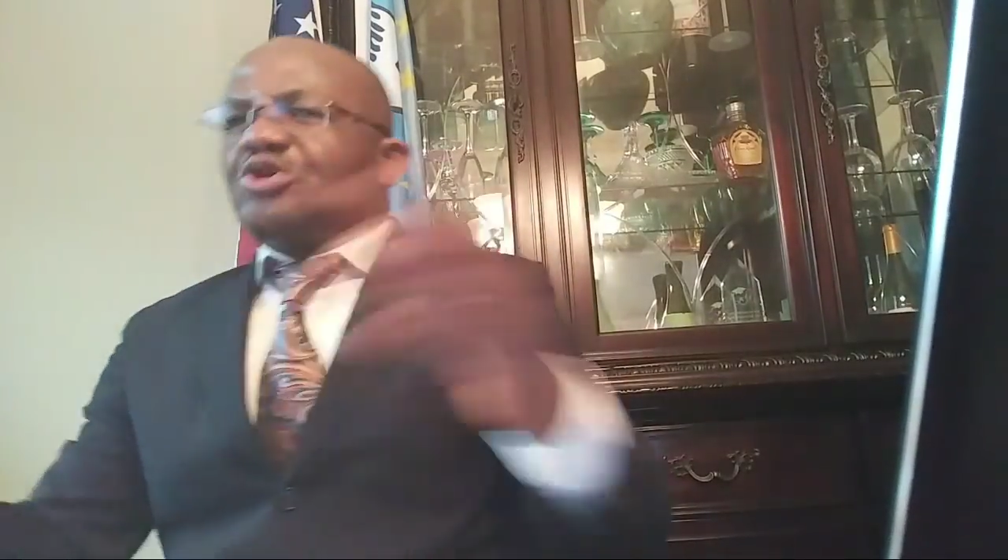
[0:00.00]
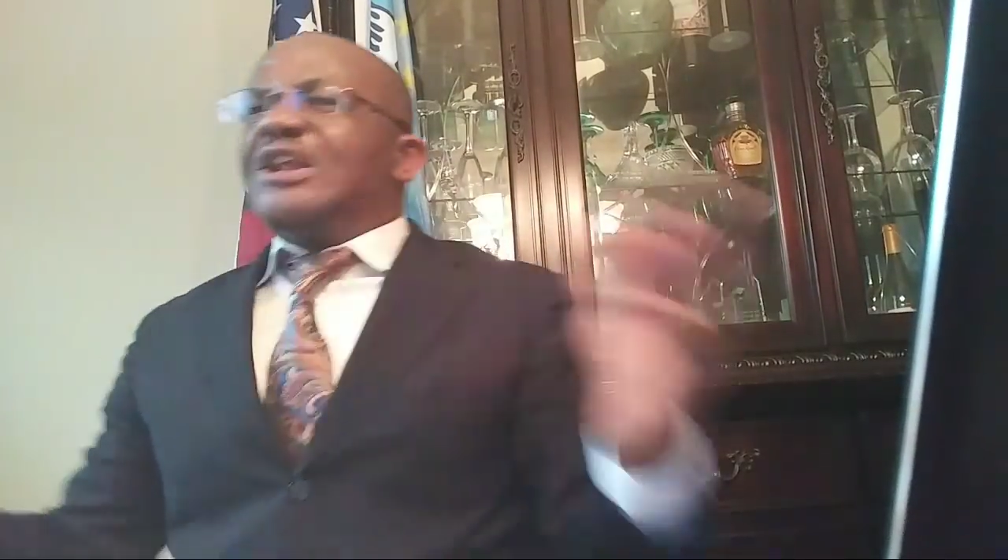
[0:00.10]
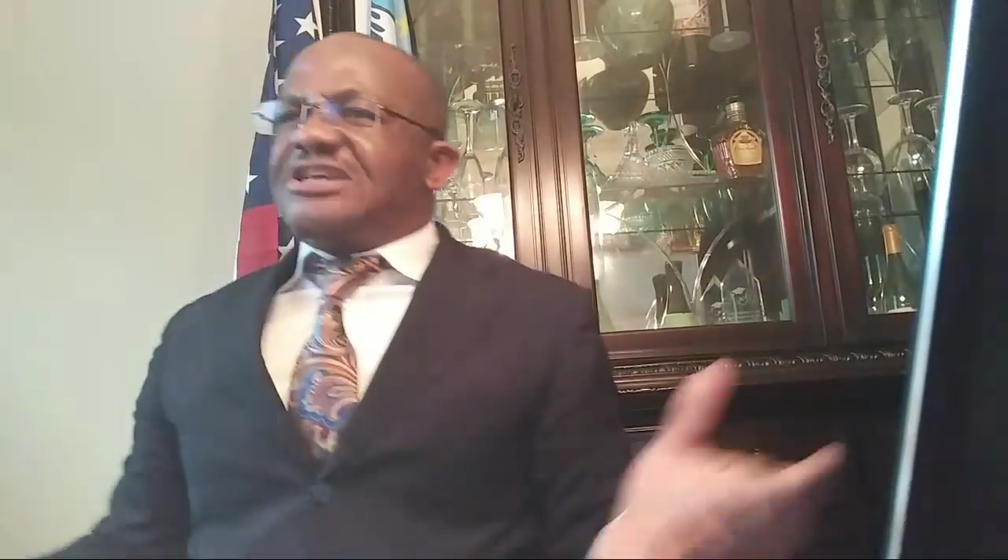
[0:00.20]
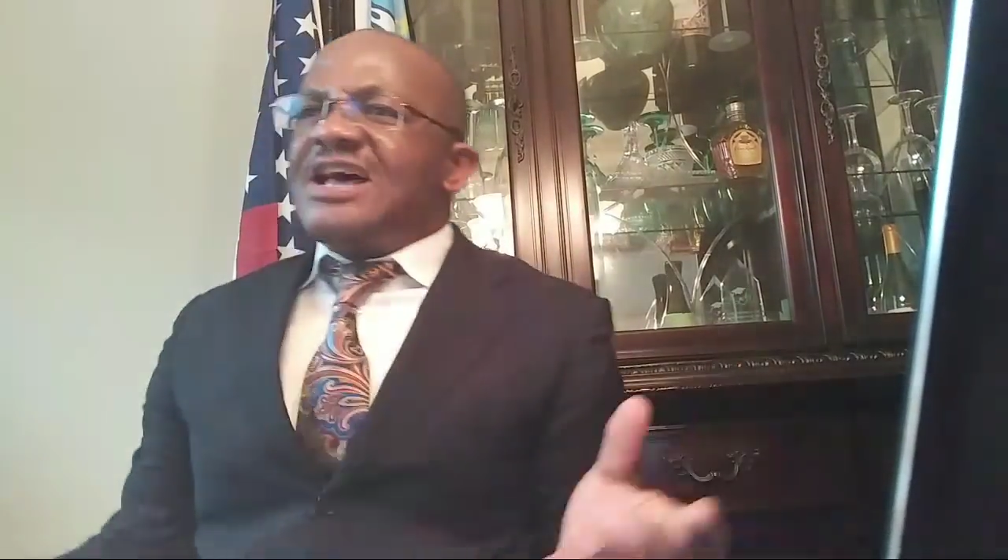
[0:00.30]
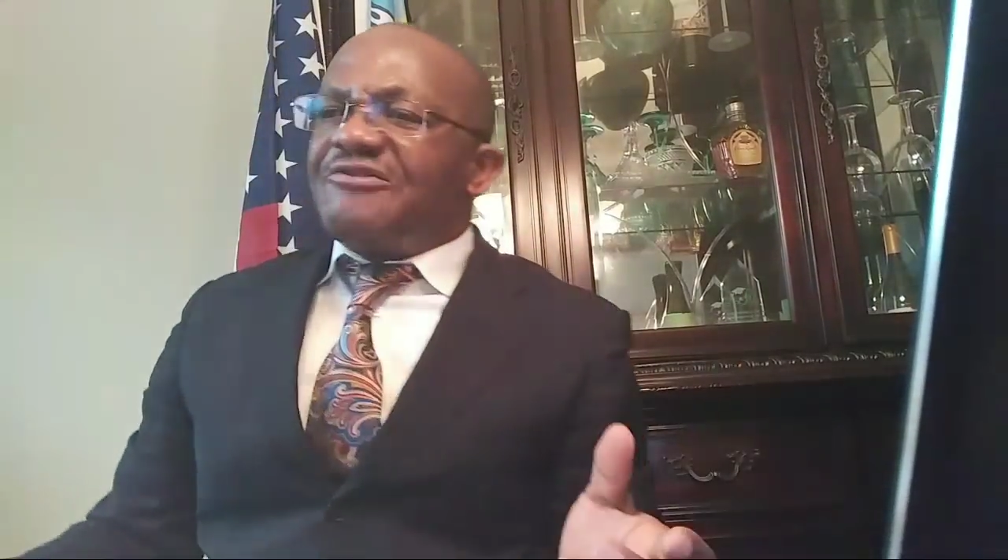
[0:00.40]
to
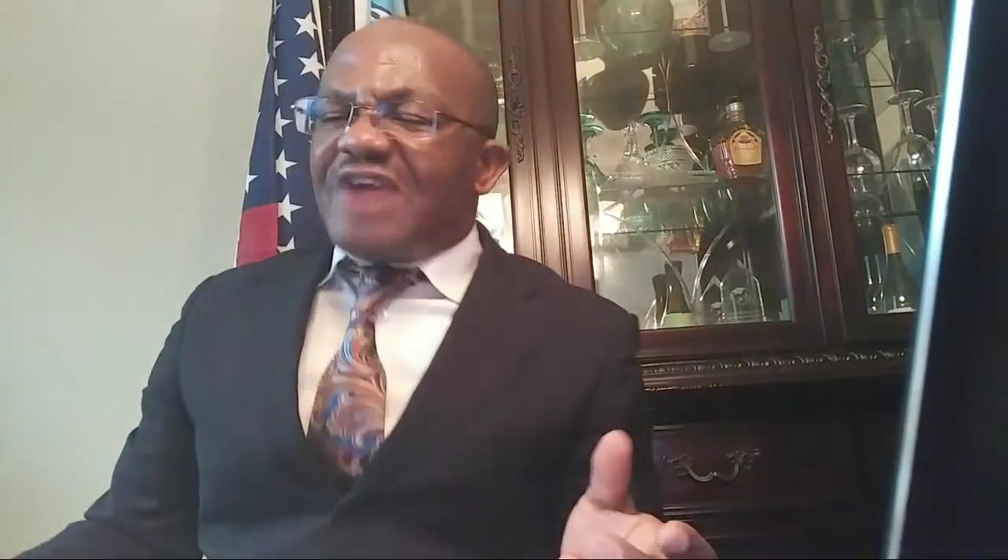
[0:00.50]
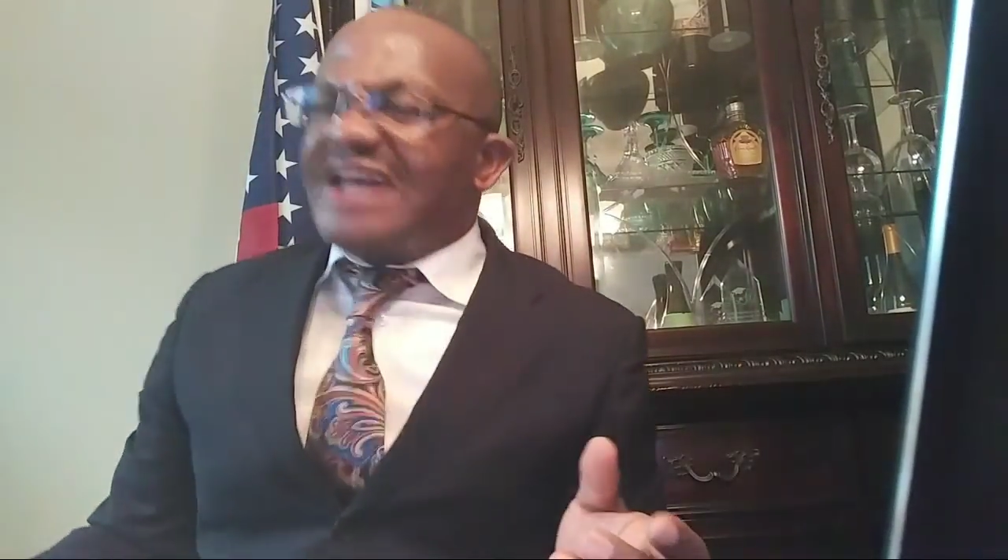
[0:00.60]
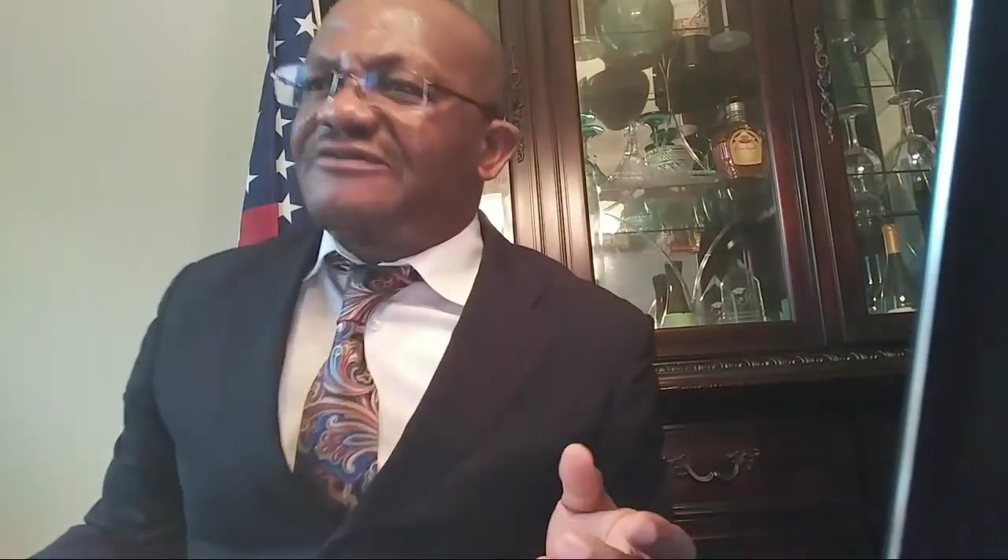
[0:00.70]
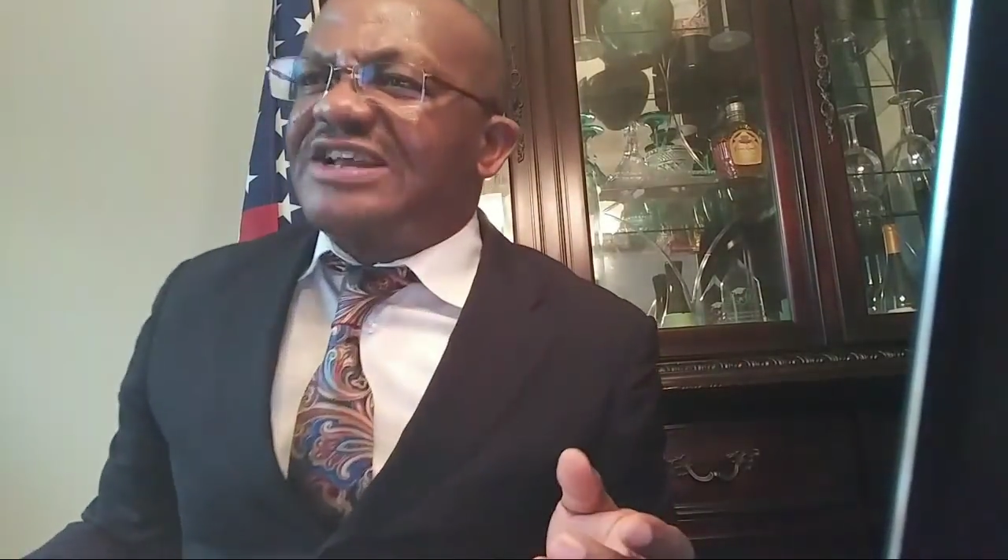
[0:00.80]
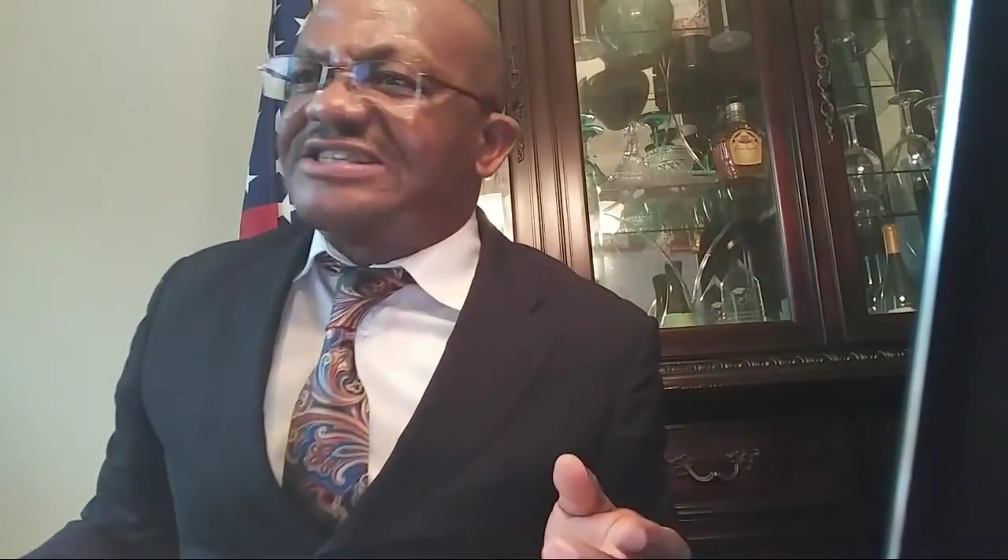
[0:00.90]
the
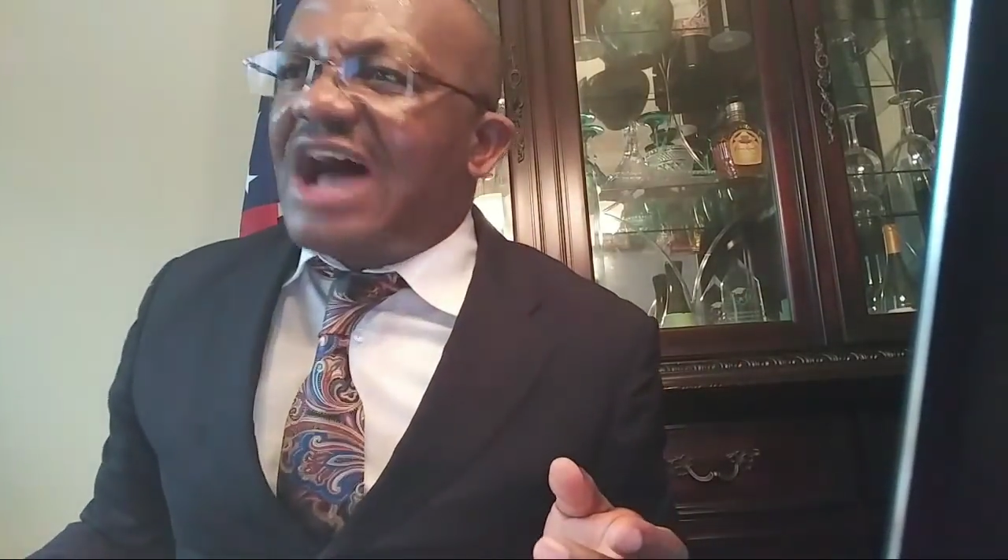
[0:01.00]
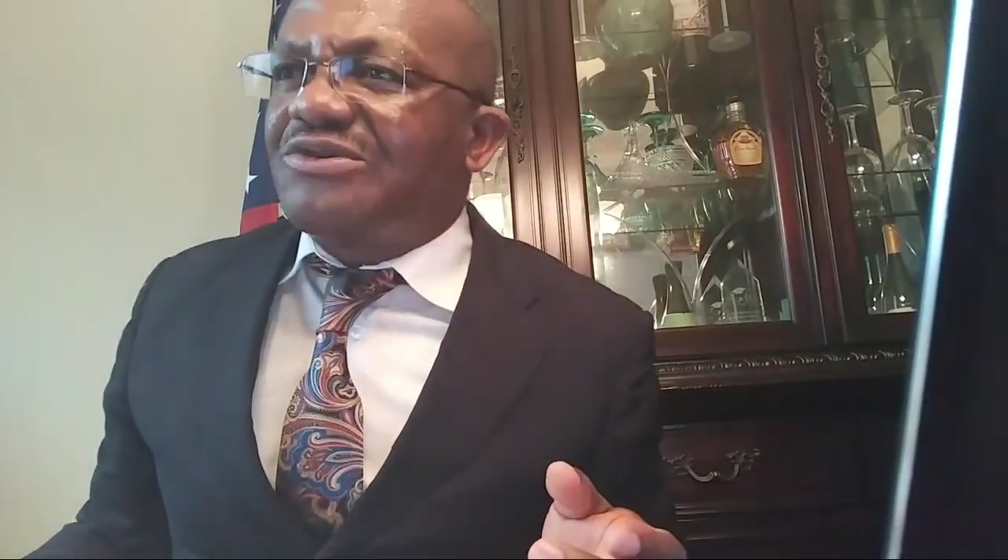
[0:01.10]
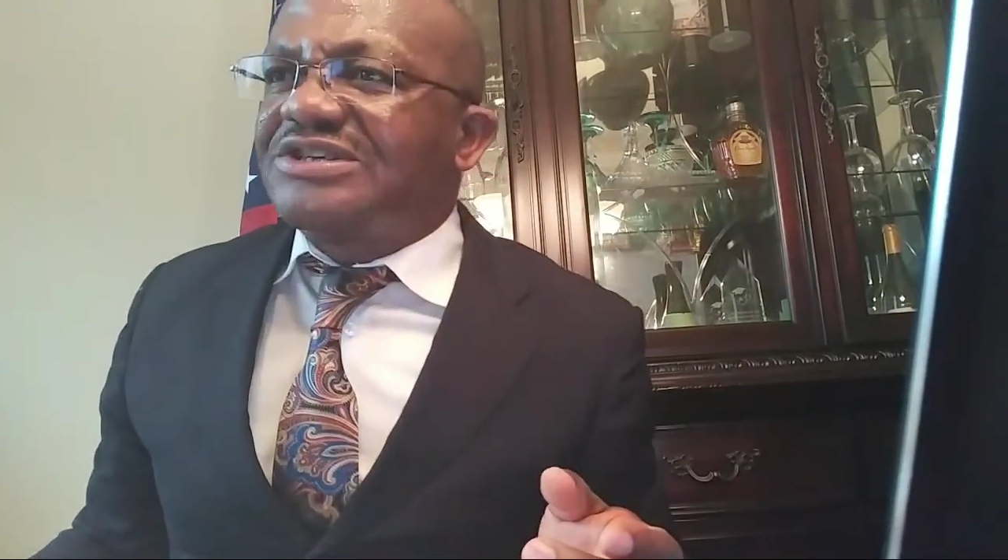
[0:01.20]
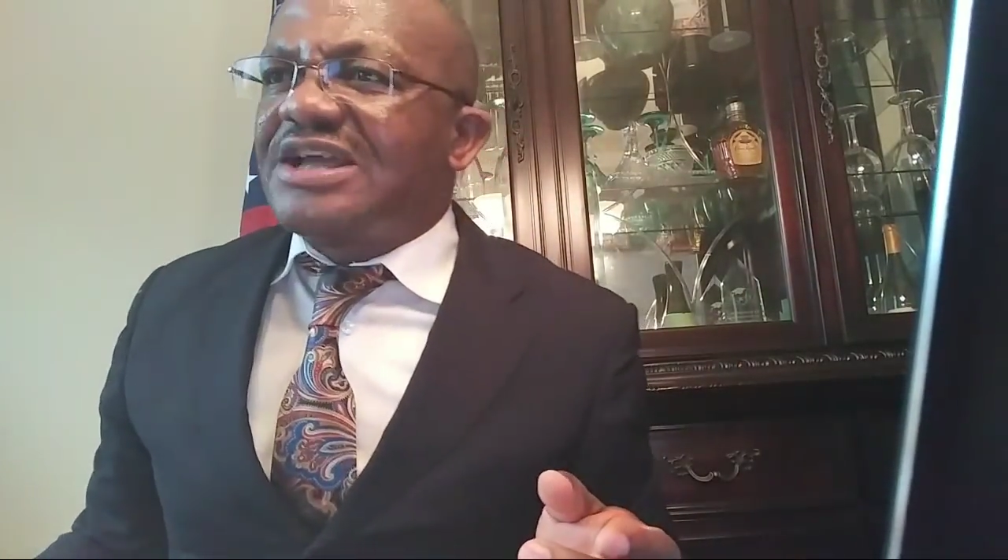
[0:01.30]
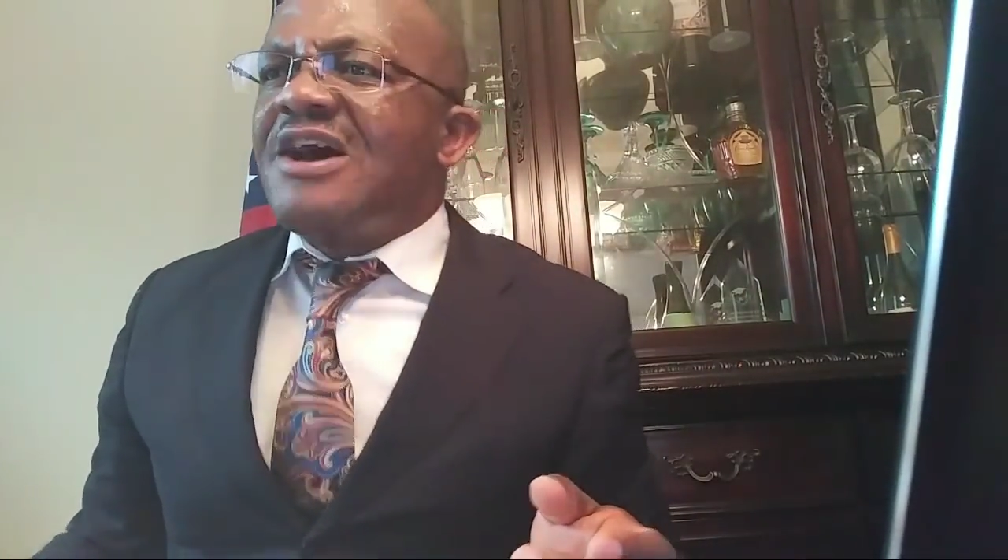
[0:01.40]
rest of the
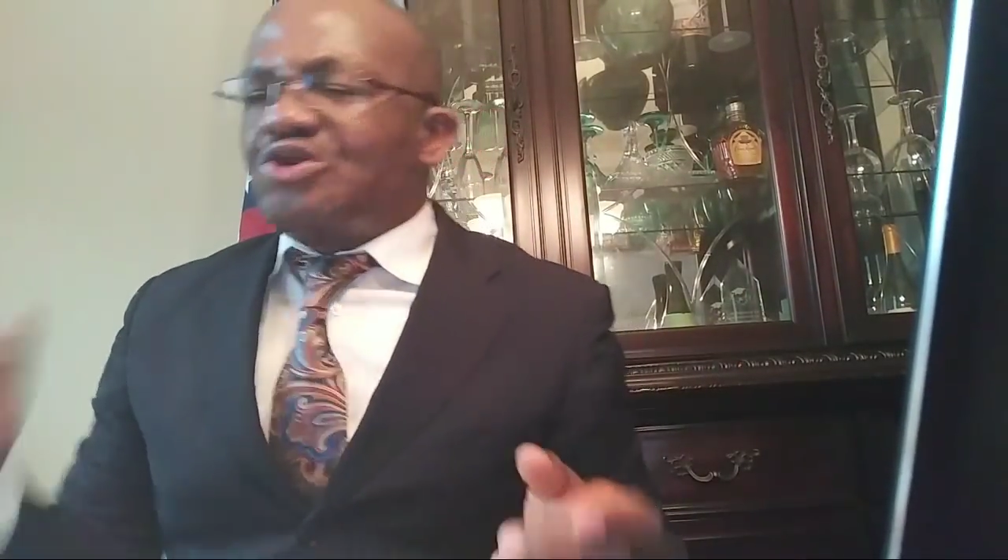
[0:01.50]
Southern